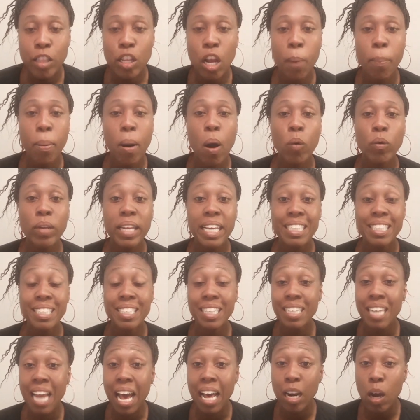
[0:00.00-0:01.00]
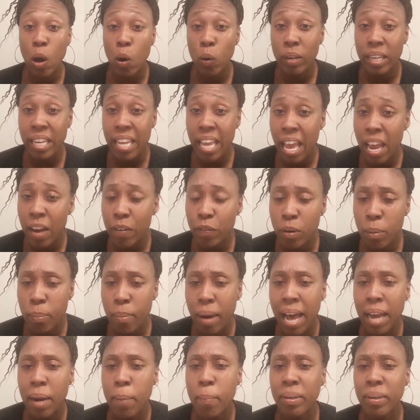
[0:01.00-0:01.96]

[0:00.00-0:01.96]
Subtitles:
They're policing not only everybody,